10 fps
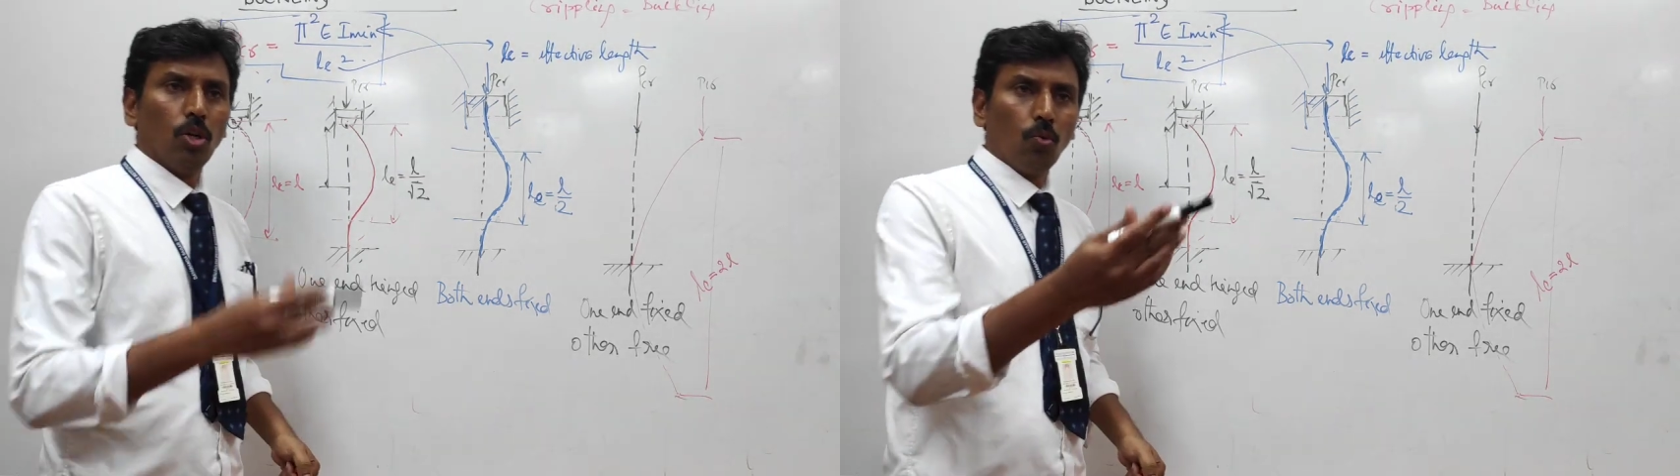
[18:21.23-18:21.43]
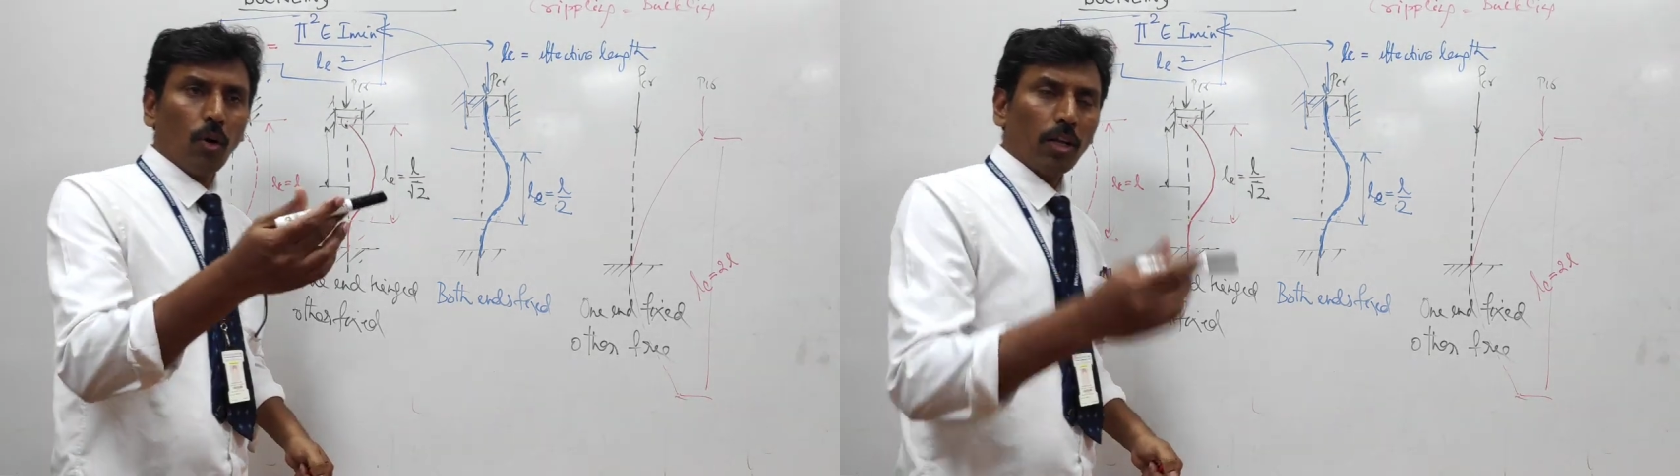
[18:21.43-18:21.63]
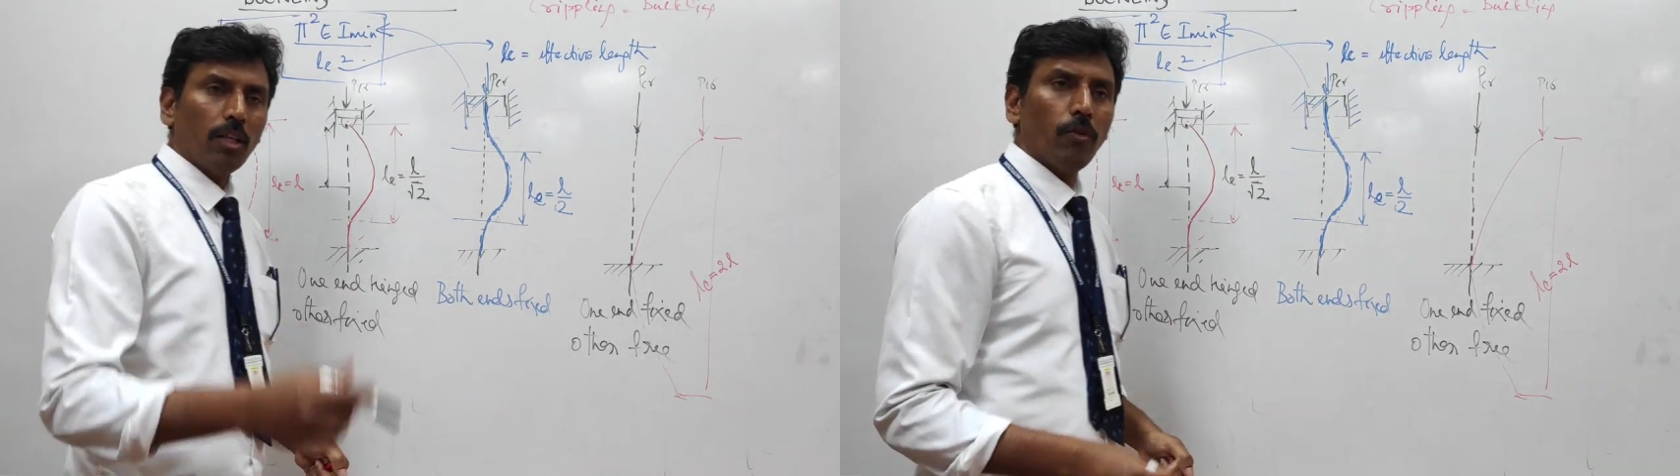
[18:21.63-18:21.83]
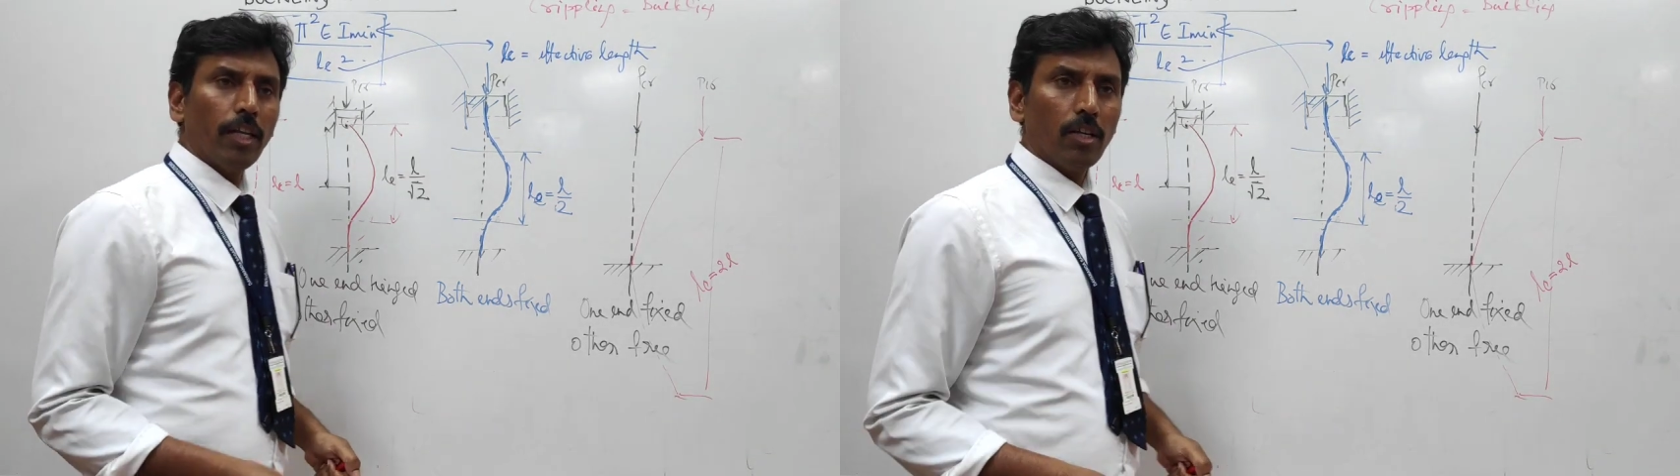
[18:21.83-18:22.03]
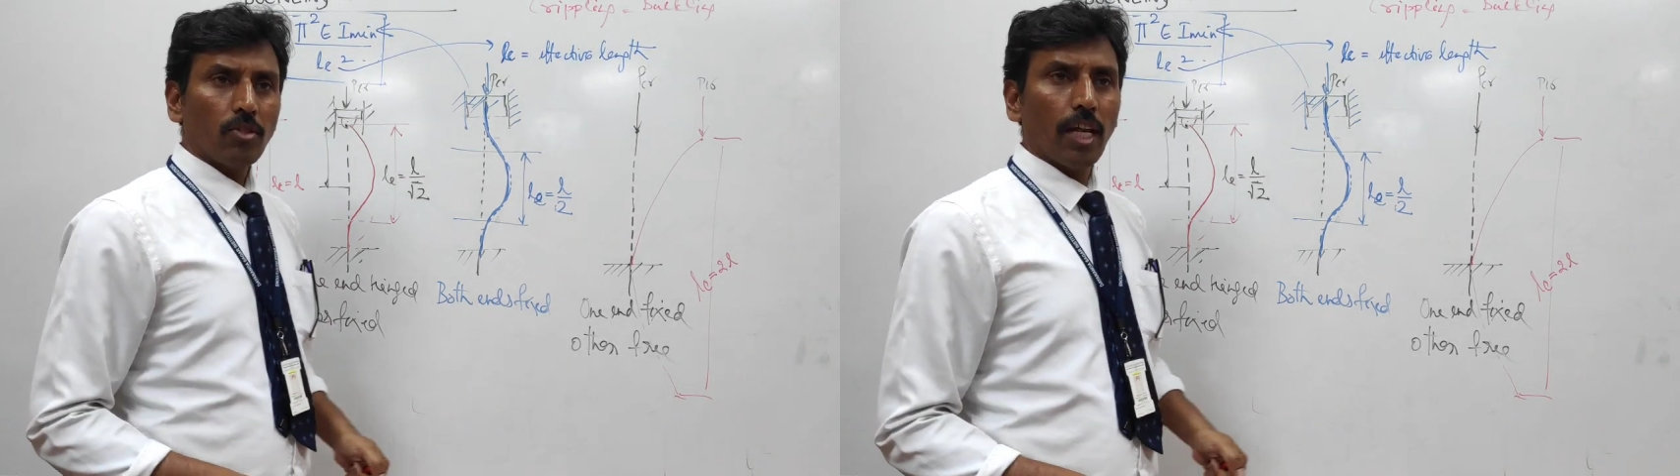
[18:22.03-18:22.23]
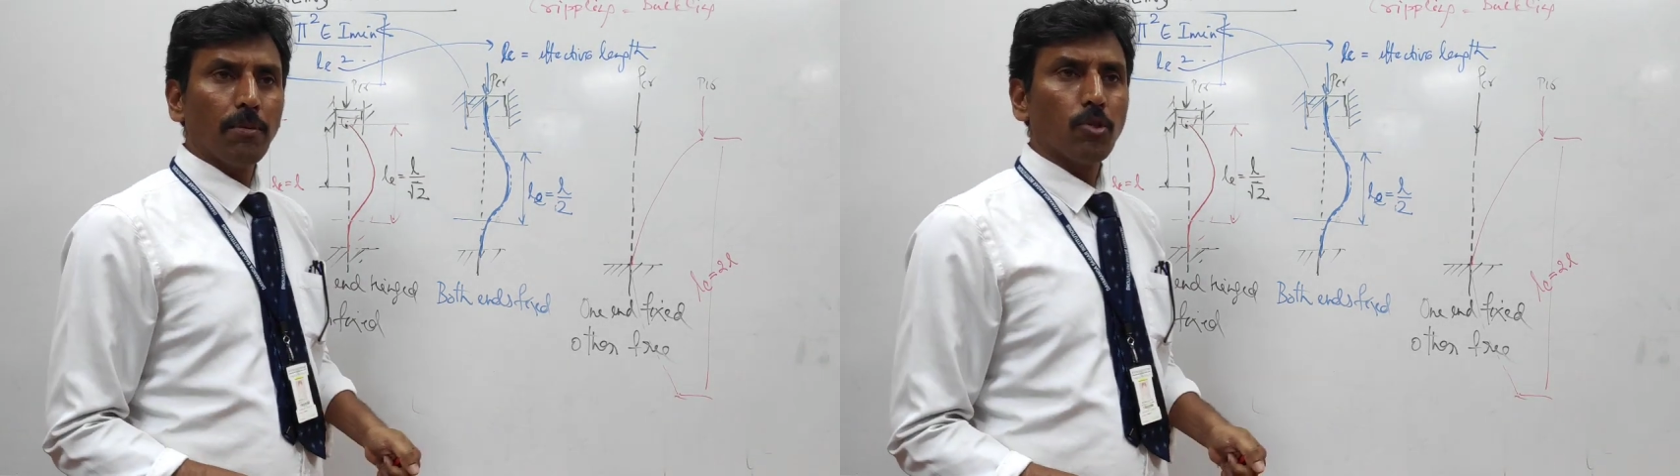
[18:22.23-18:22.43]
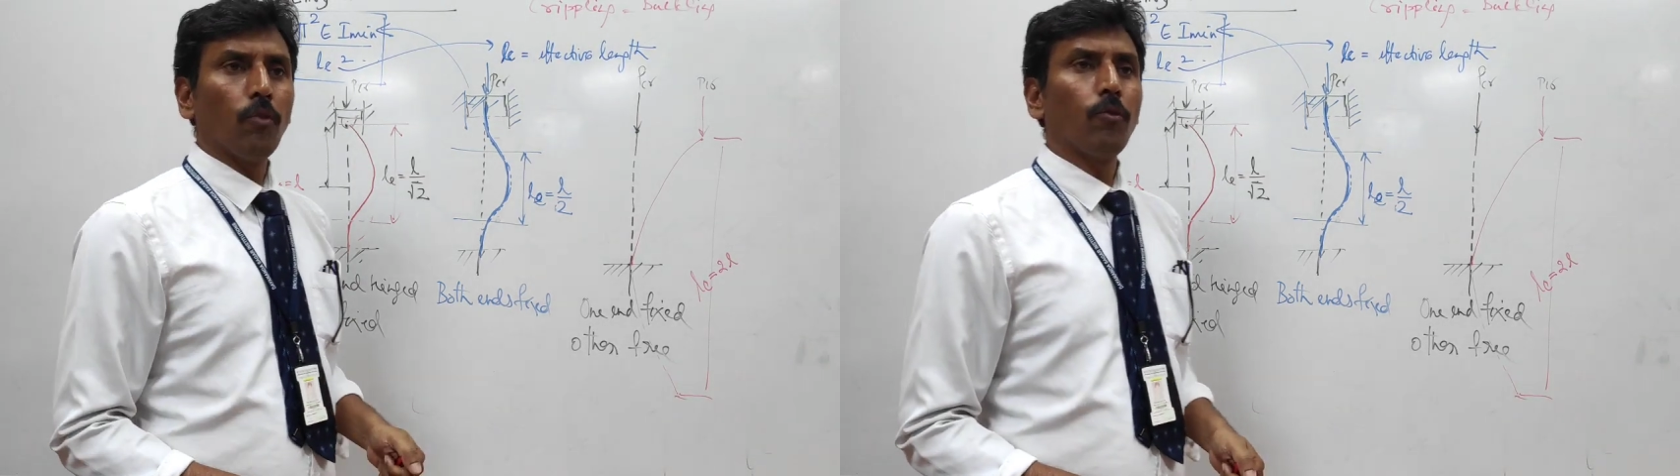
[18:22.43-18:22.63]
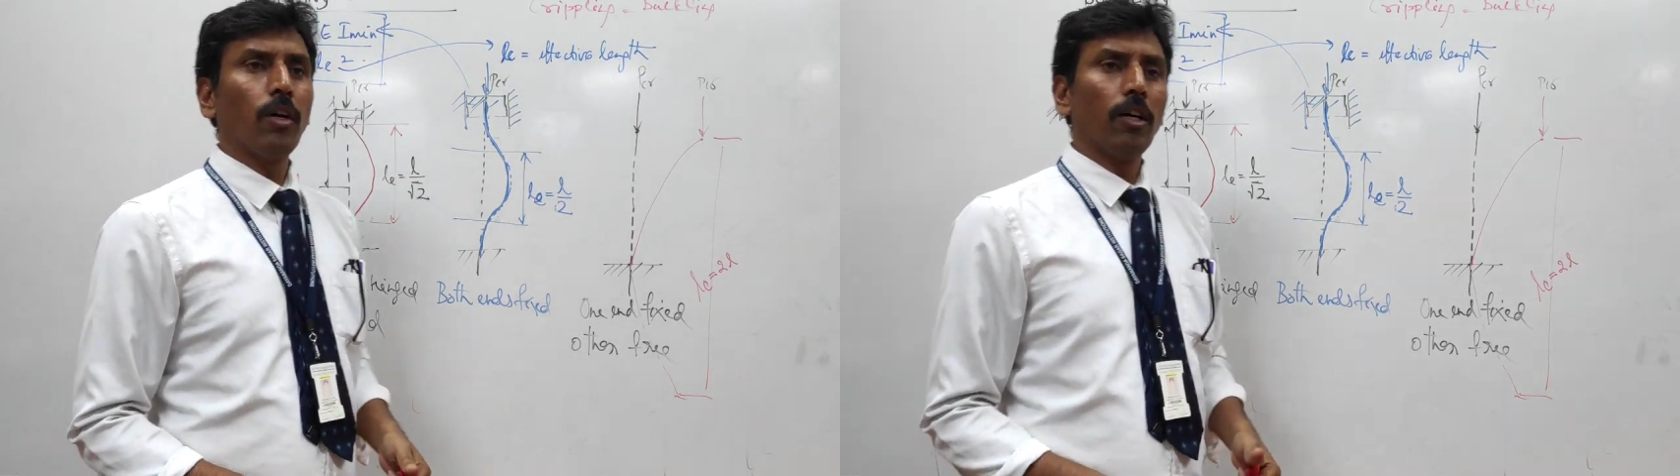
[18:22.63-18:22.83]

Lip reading: what are the various types of